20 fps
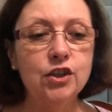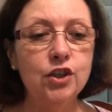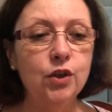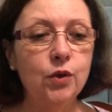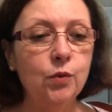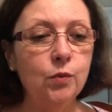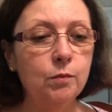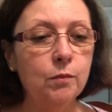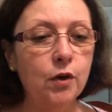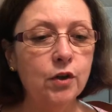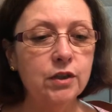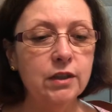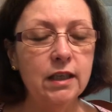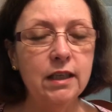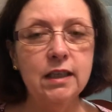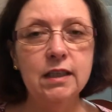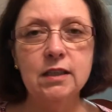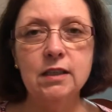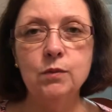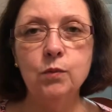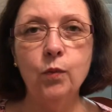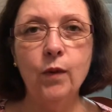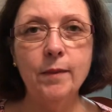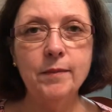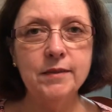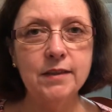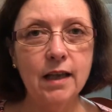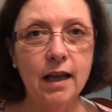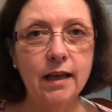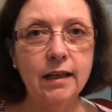to Martina's
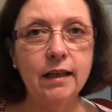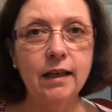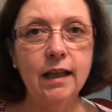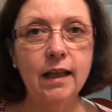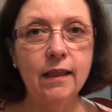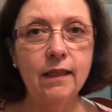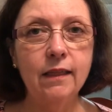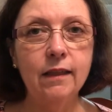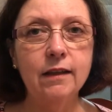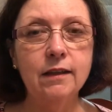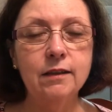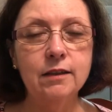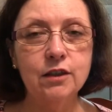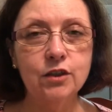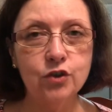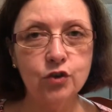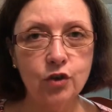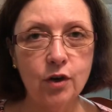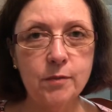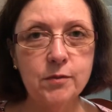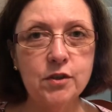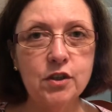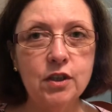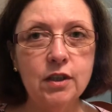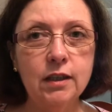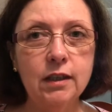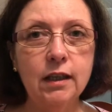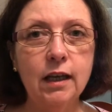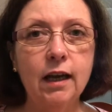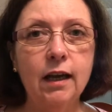website in the
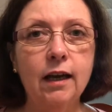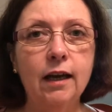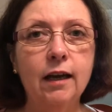description.